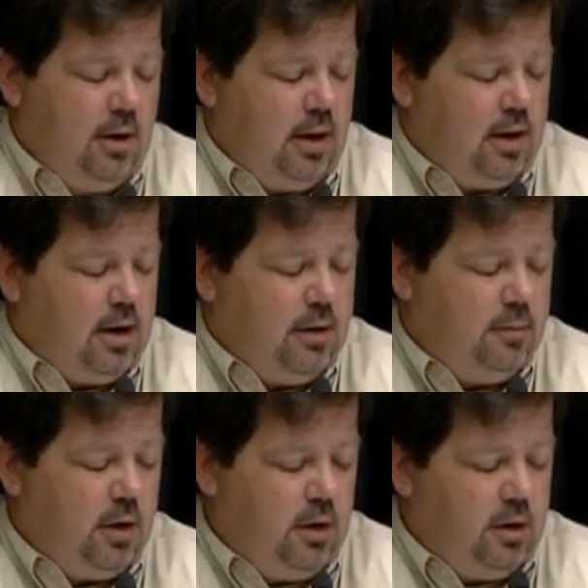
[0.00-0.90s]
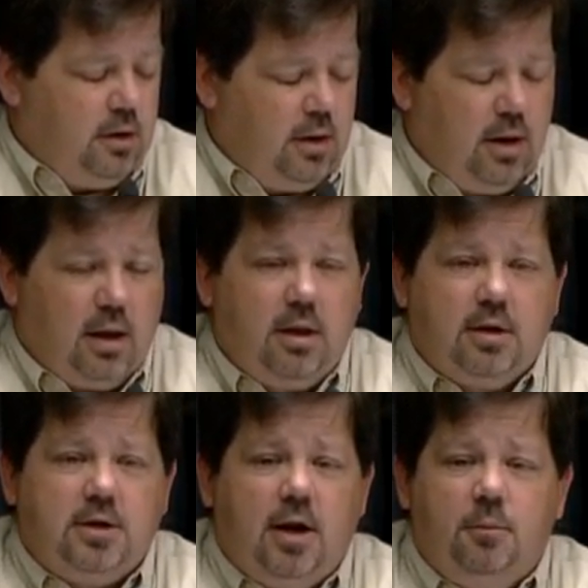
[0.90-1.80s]
um, and at
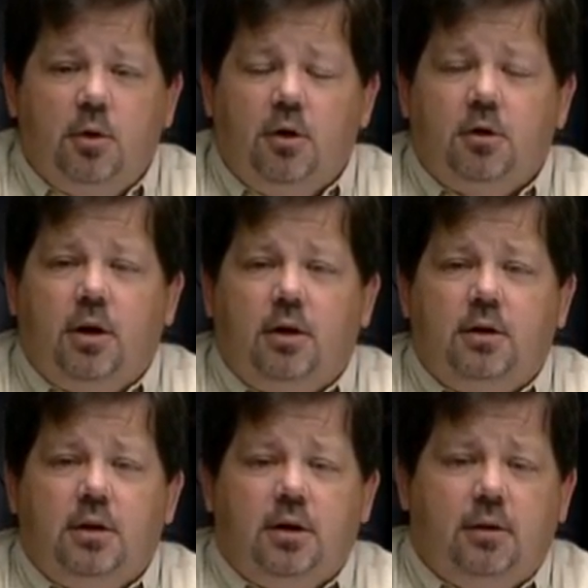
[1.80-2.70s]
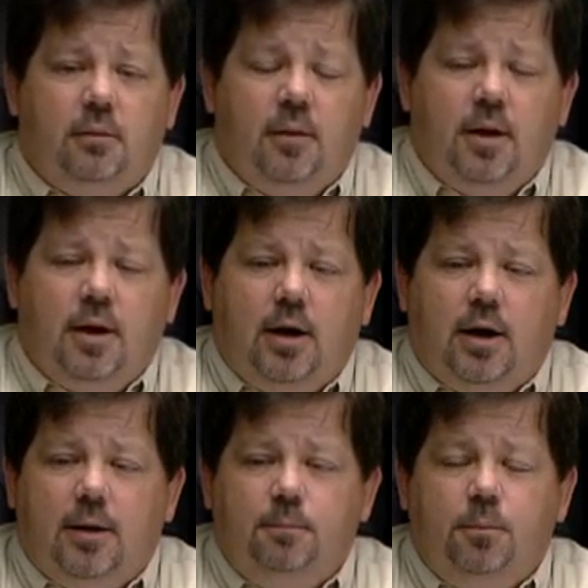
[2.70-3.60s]
that time we looked at uh,
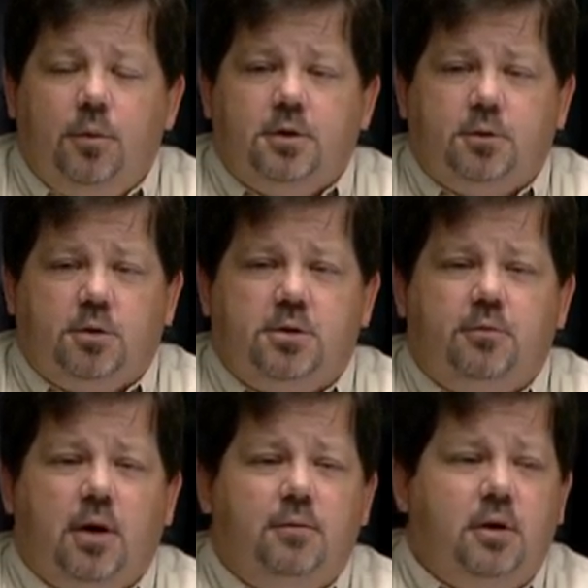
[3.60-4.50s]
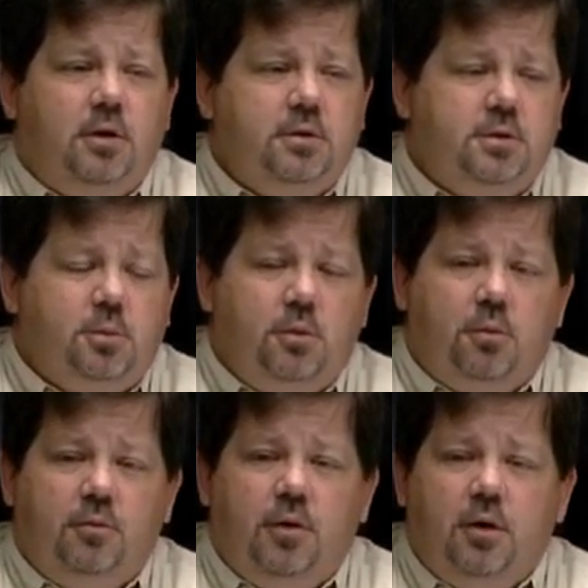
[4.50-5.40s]
um, the source of revenues. We
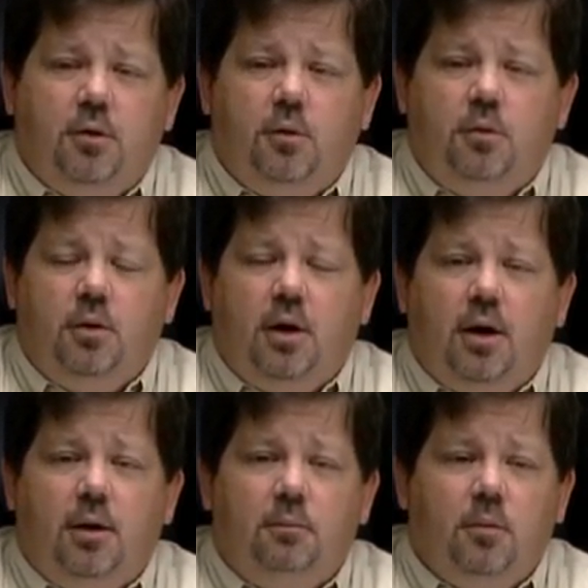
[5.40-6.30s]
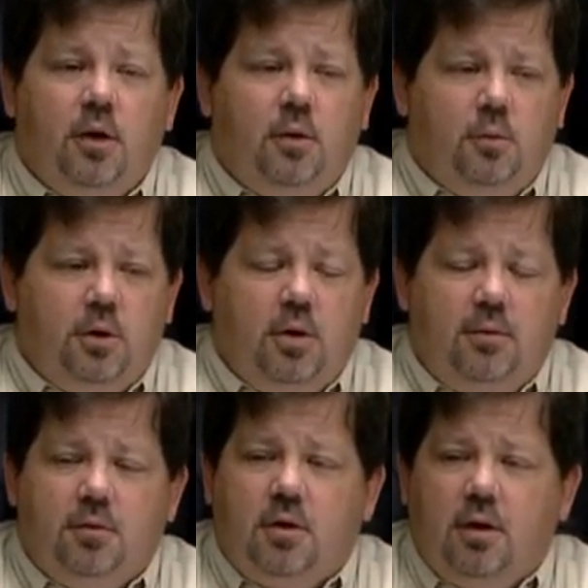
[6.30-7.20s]
reviewed. Um, do
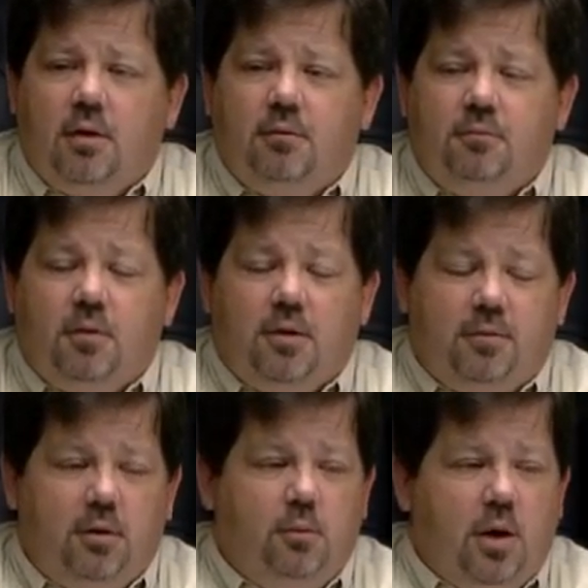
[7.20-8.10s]
have a, a, a, few, we